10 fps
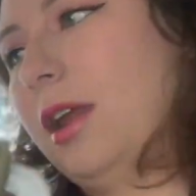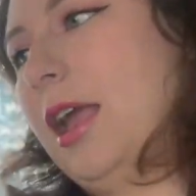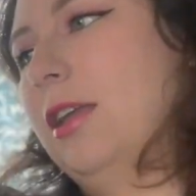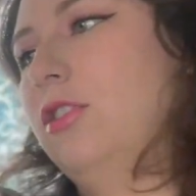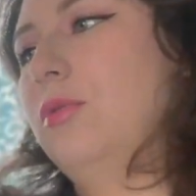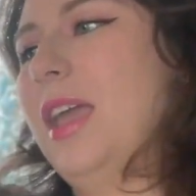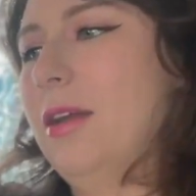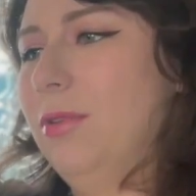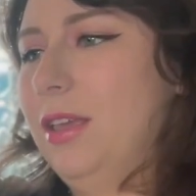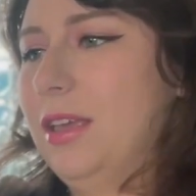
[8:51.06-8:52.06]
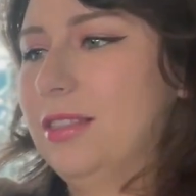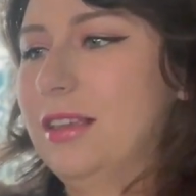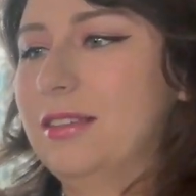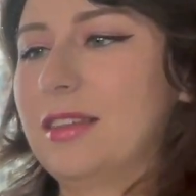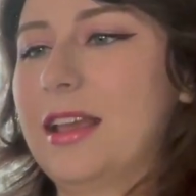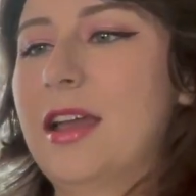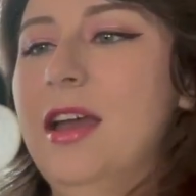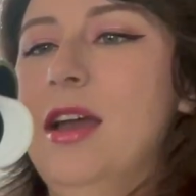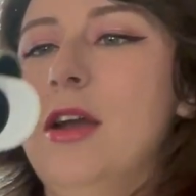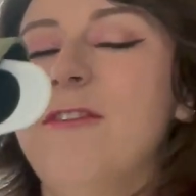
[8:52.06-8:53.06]
and you can't really get this like
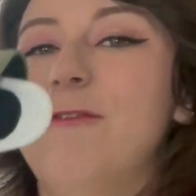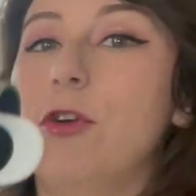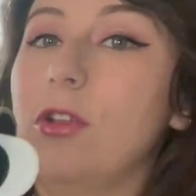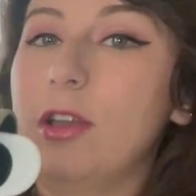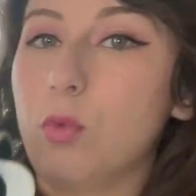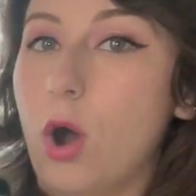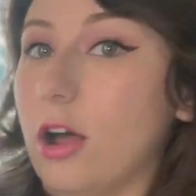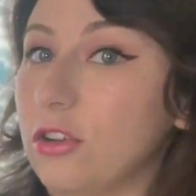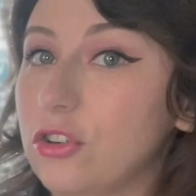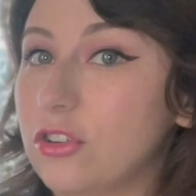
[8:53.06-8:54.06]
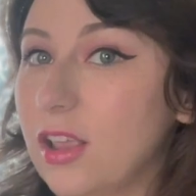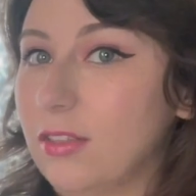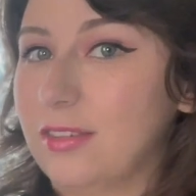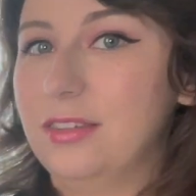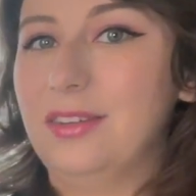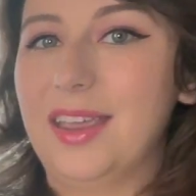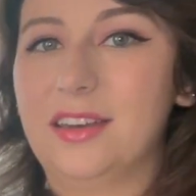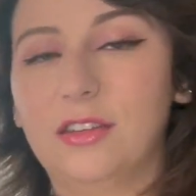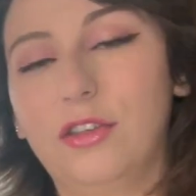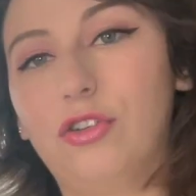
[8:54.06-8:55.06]
fully washed unless you take it
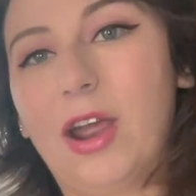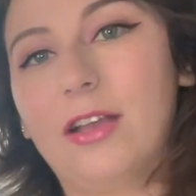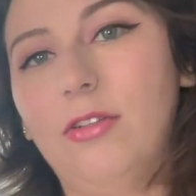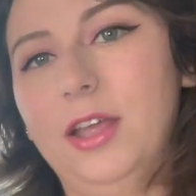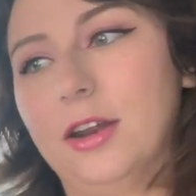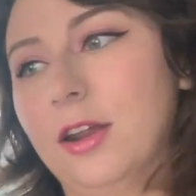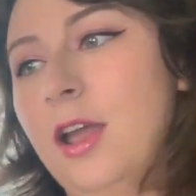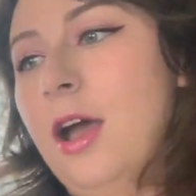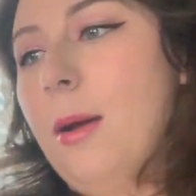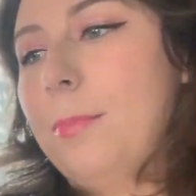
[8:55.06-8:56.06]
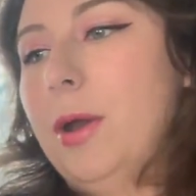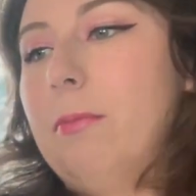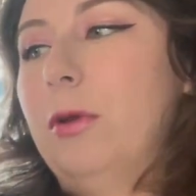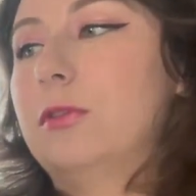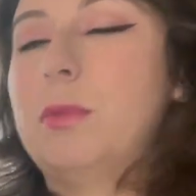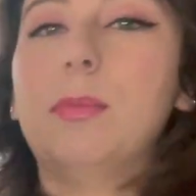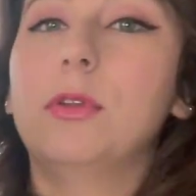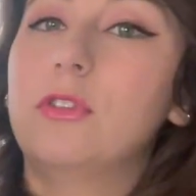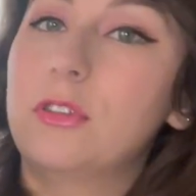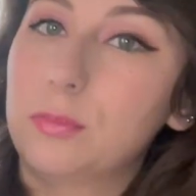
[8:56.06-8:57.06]
to the dry cleaner, but most people
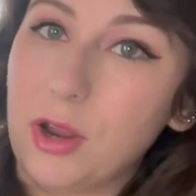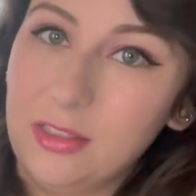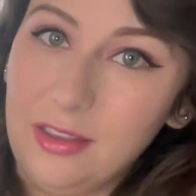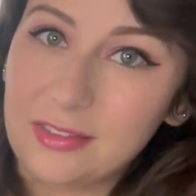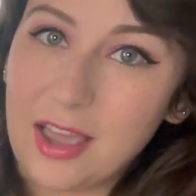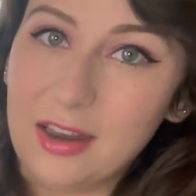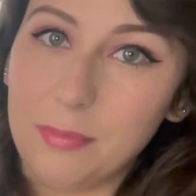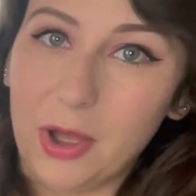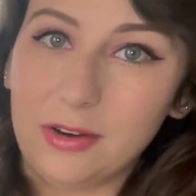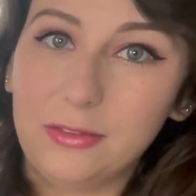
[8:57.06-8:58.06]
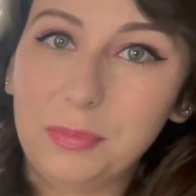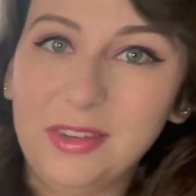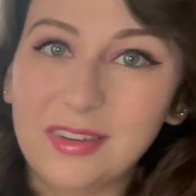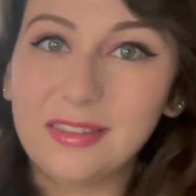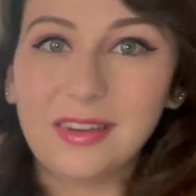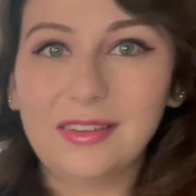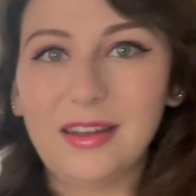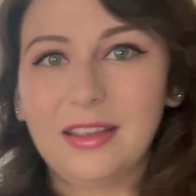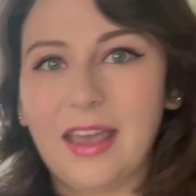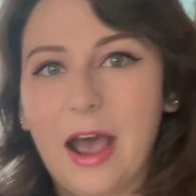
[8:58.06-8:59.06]
just spray these kind of bodice pieces
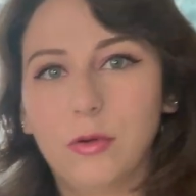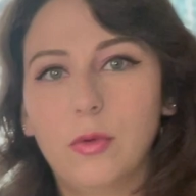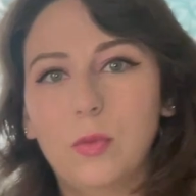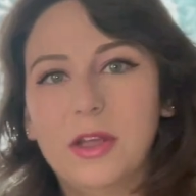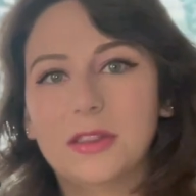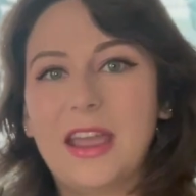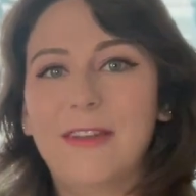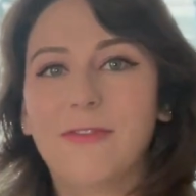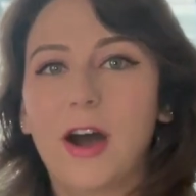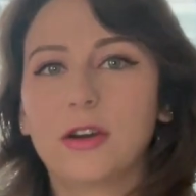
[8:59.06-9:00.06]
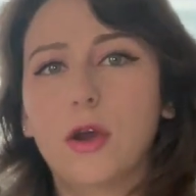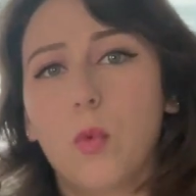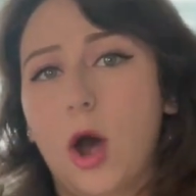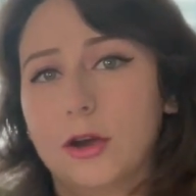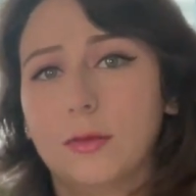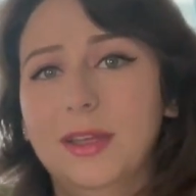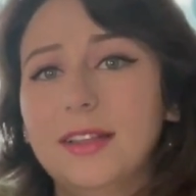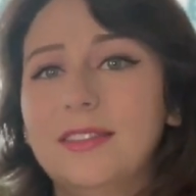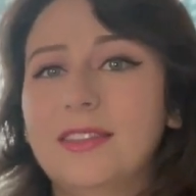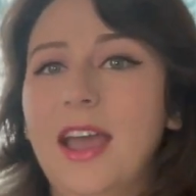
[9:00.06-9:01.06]
down with a vodka water
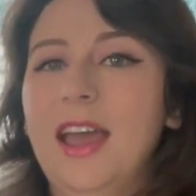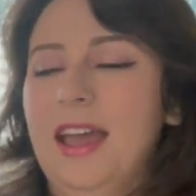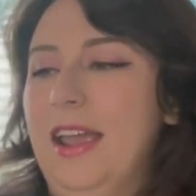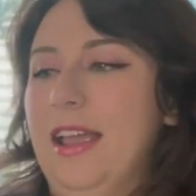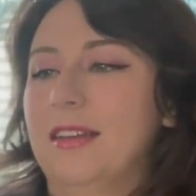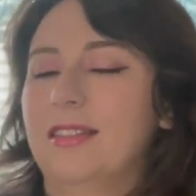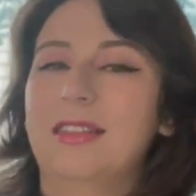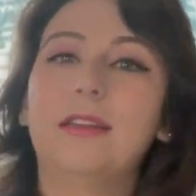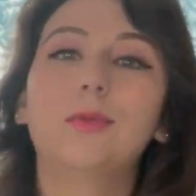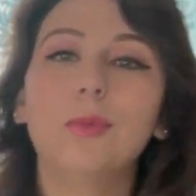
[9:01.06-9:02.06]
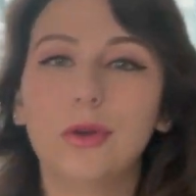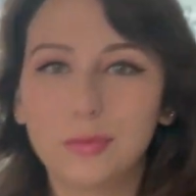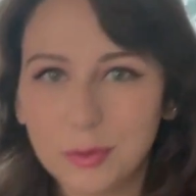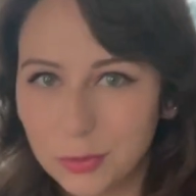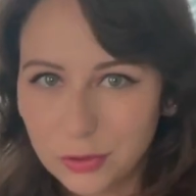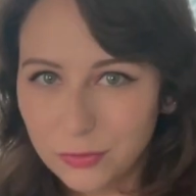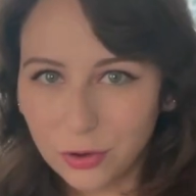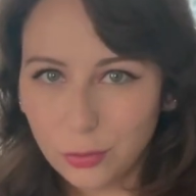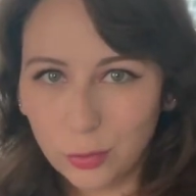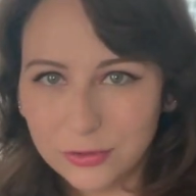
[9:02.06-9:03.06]
mix, and that's what most people do for
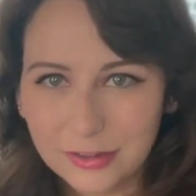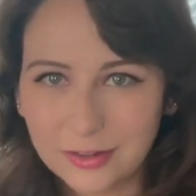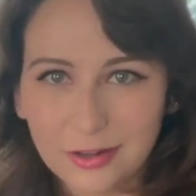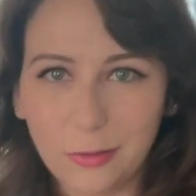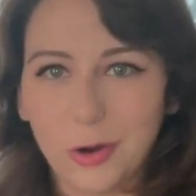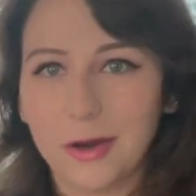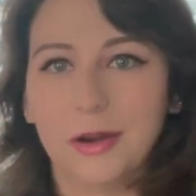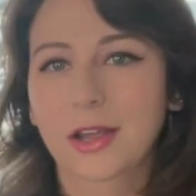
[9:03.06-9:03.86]
corsets underwear.